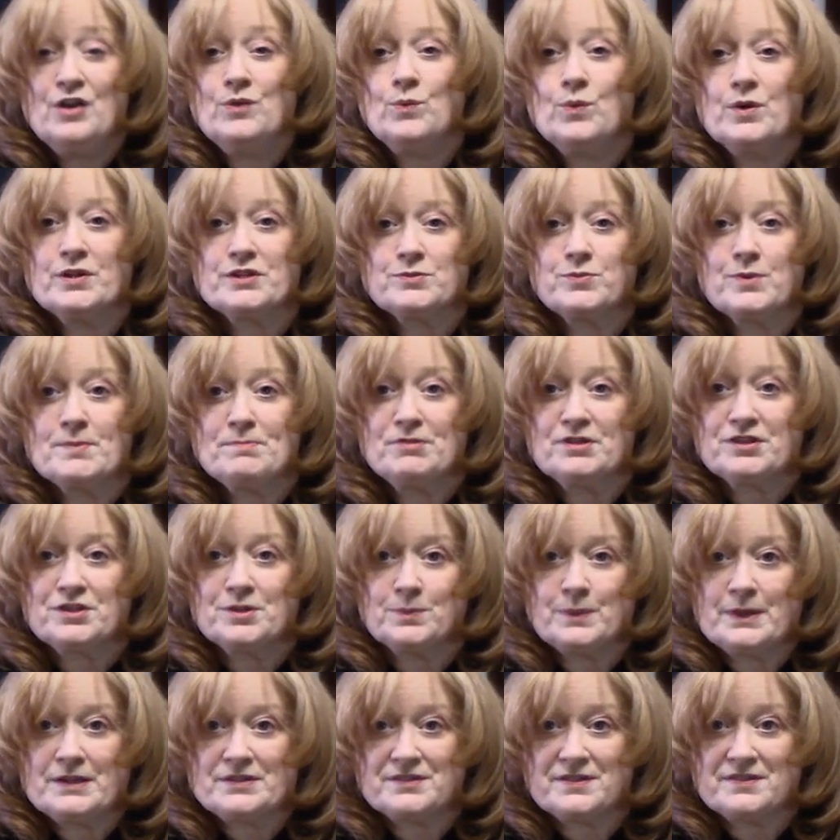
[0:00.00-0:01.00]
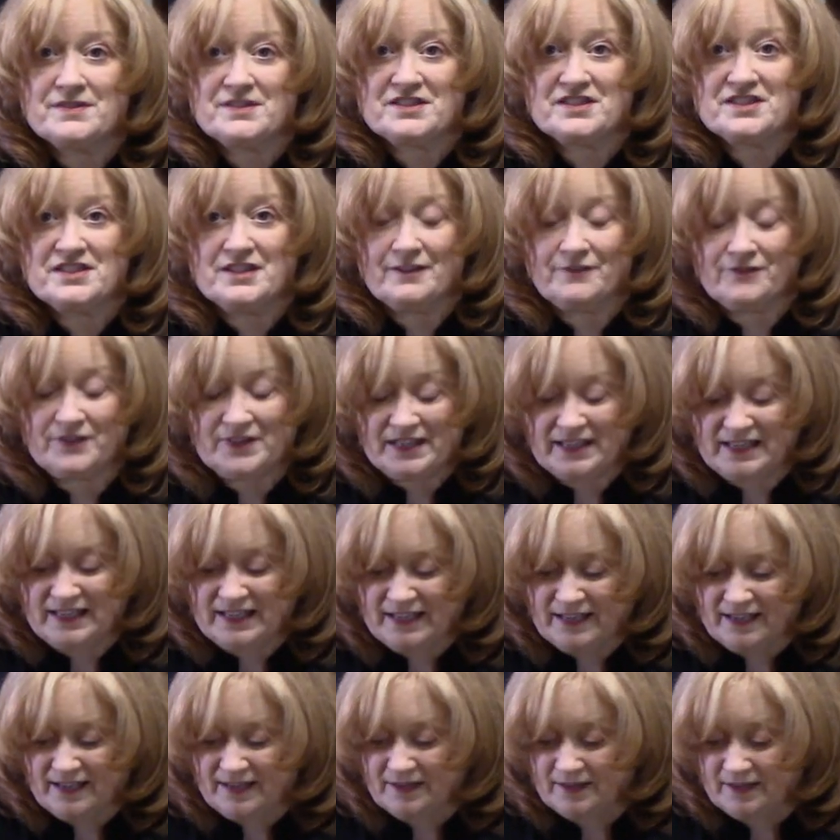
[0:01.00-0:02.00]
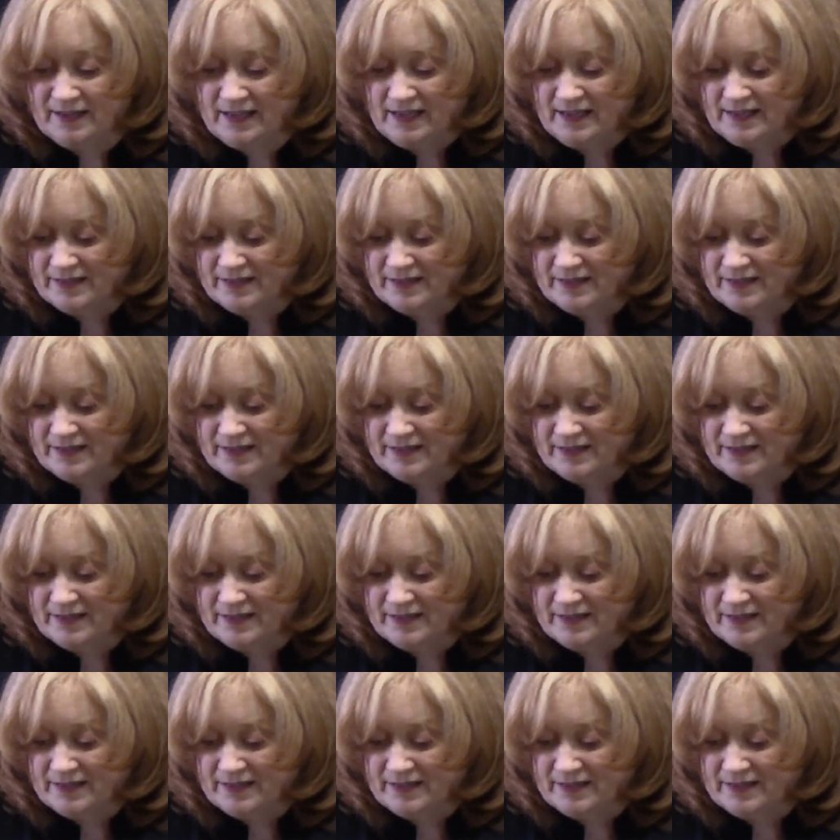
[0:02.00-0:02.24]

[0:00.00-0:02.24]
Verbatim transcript: once we put the rest of the stuff in.